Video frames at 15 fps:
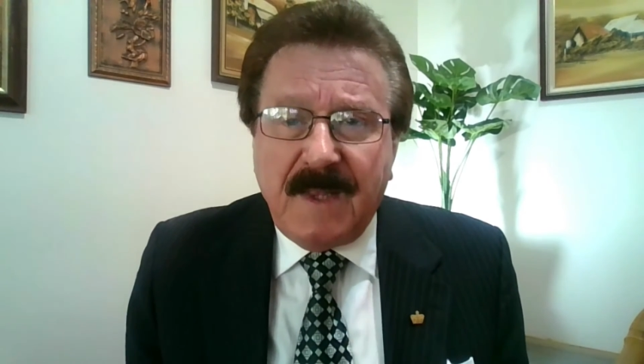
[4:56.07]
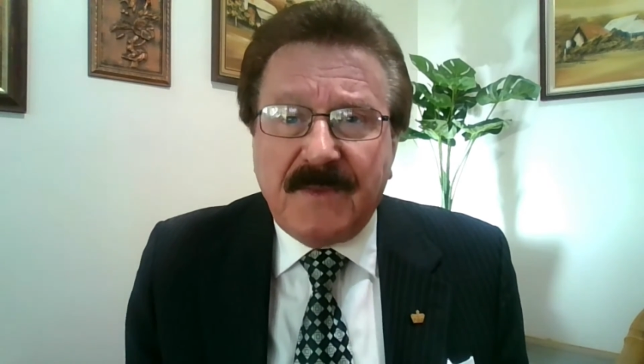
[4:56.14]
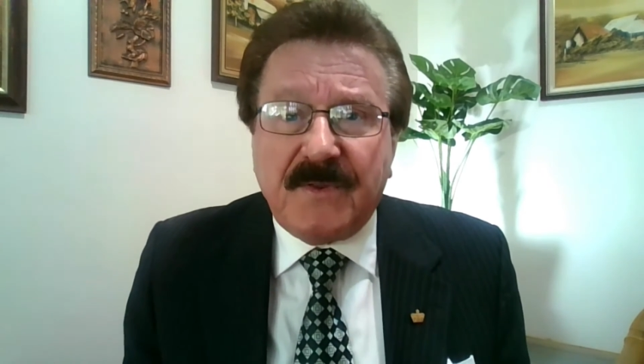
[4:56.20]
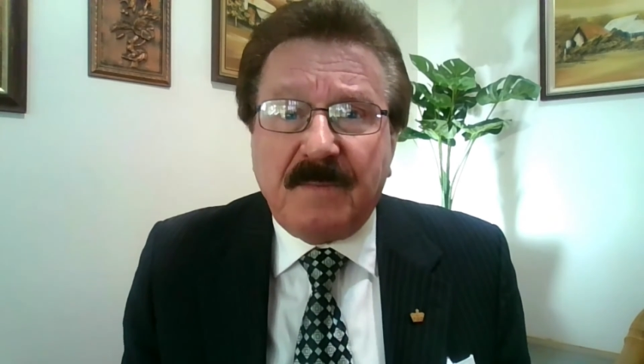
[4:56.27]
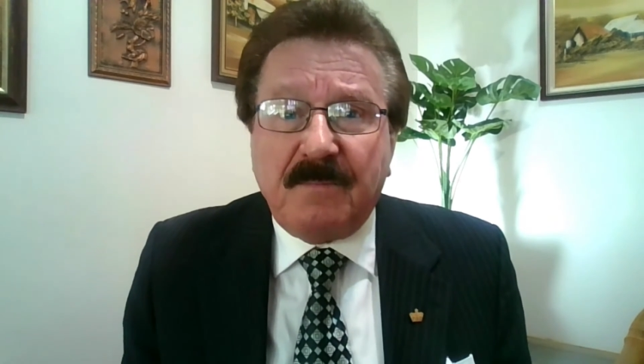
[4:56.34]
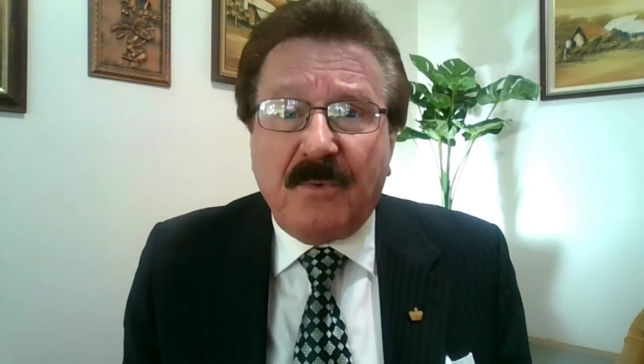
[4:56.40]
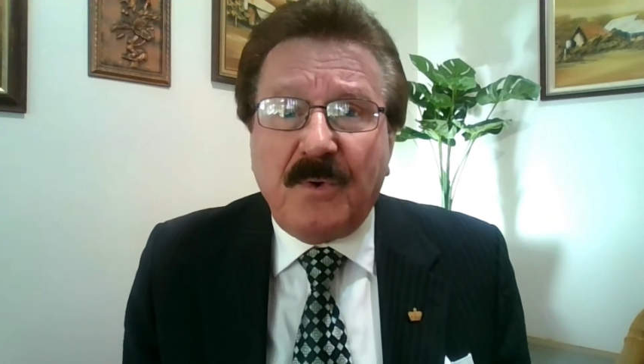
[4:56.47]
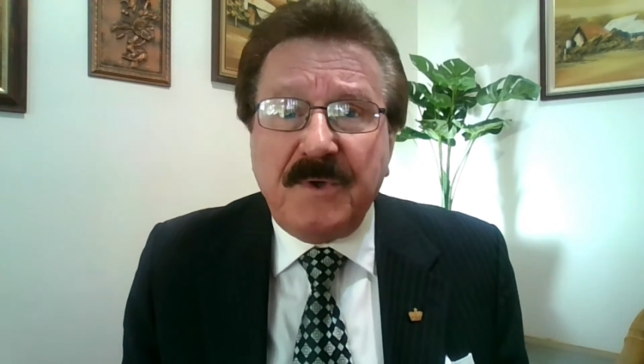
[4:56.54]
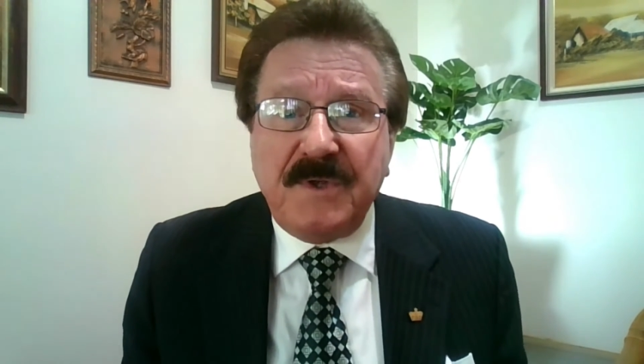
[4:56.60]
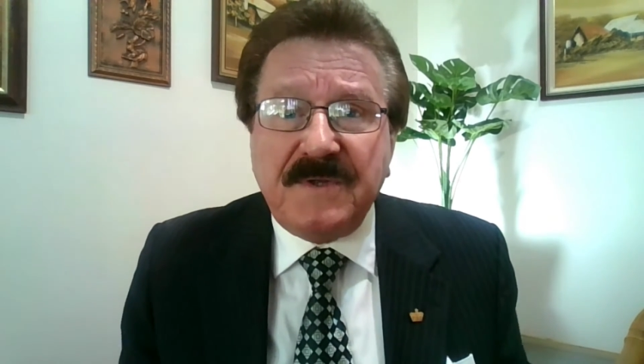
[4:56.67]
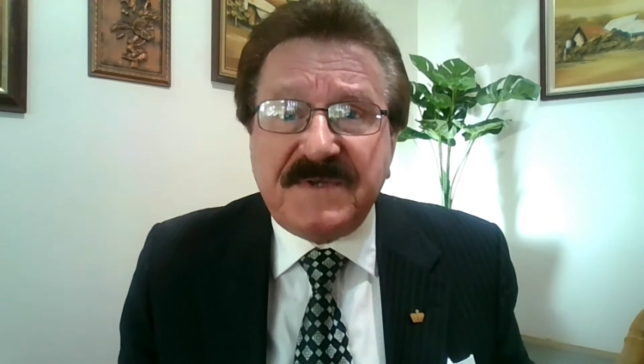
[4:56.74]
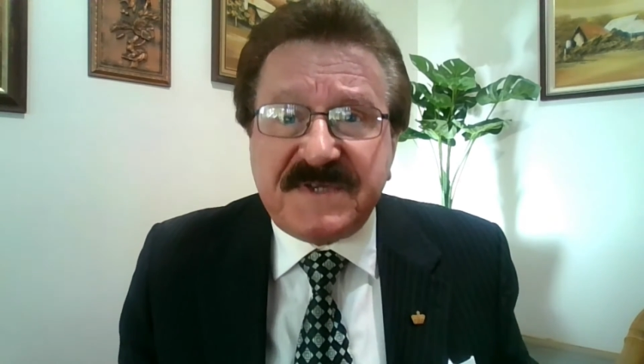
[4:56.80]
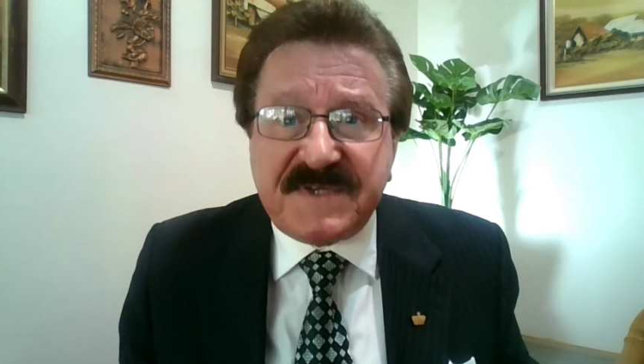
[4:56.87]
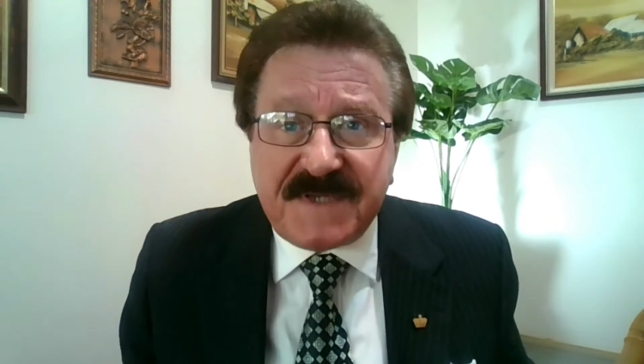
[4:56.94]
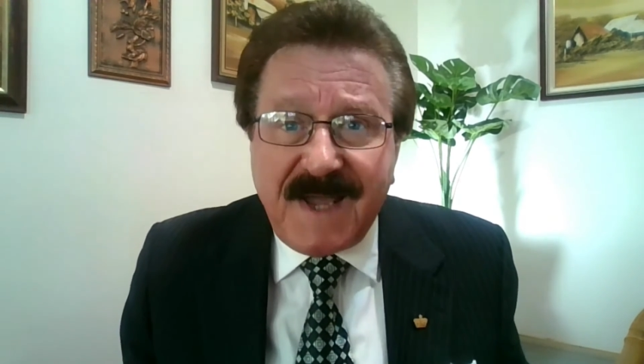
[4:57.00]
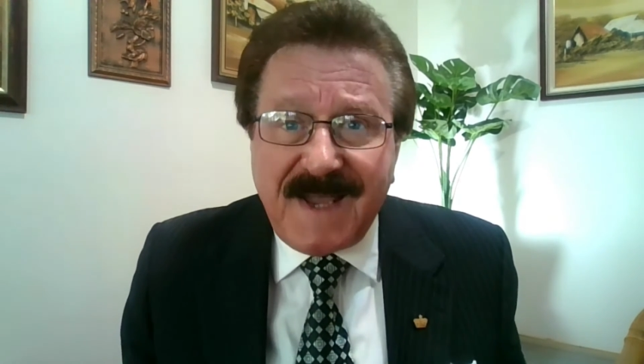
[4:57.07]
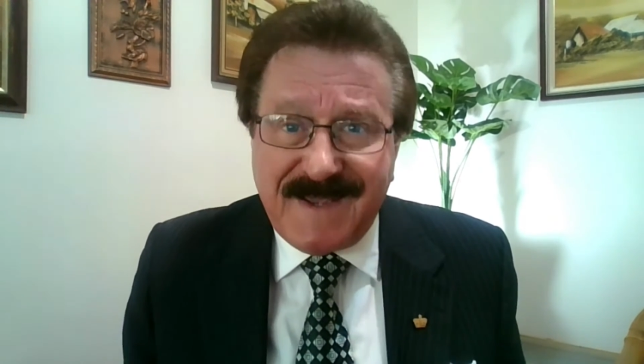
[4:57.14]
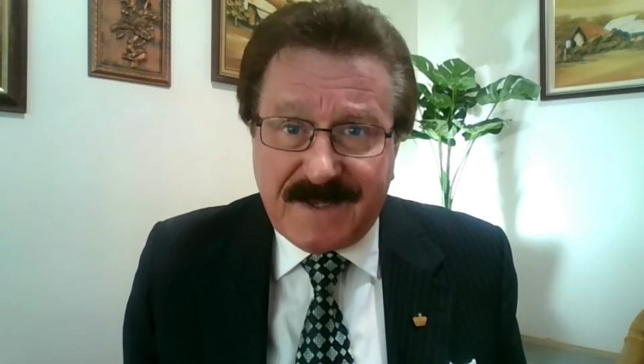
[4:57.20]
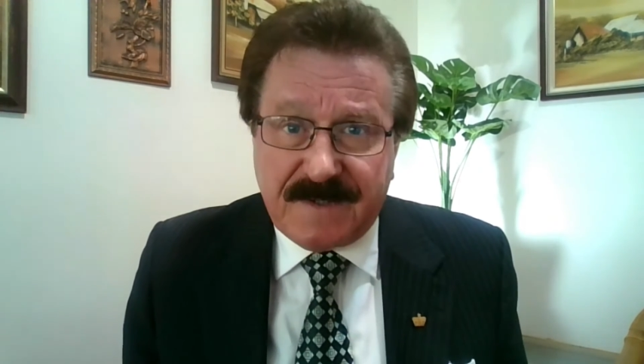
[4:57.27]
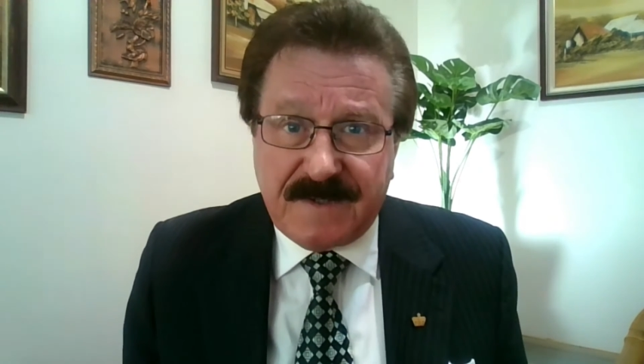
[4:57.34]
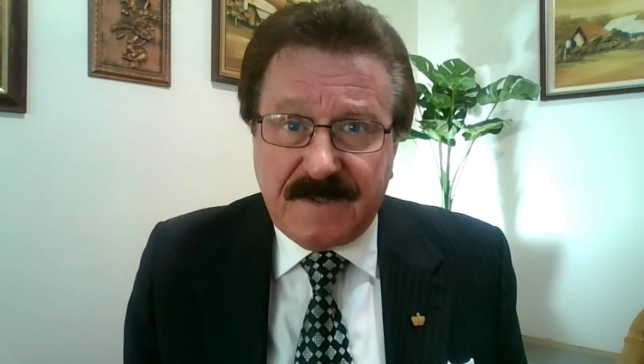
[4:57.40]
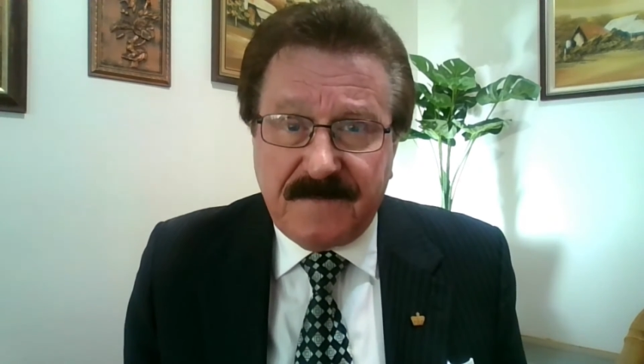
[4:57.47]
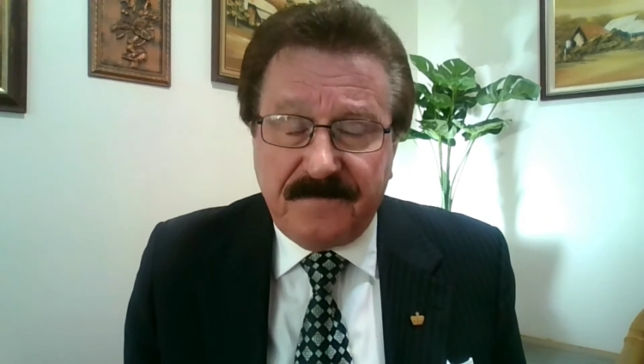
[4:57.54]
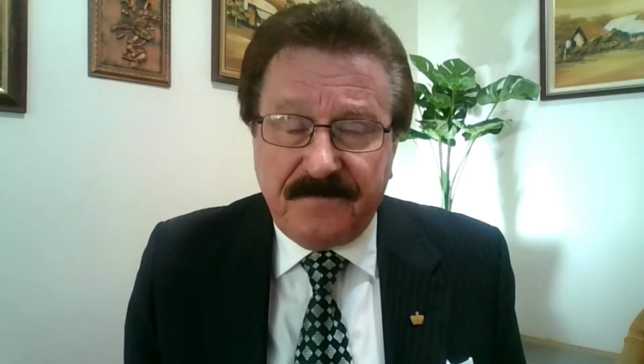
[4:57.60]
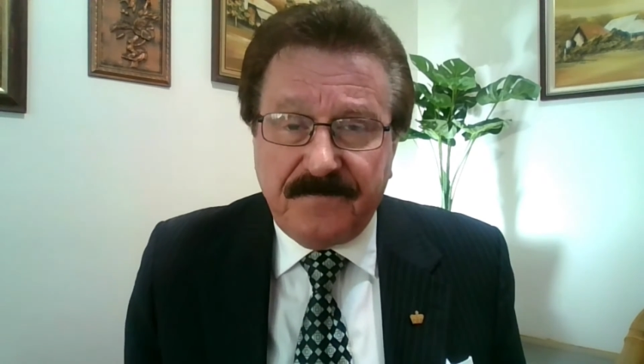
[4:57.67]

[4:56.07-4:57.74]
The more you say it,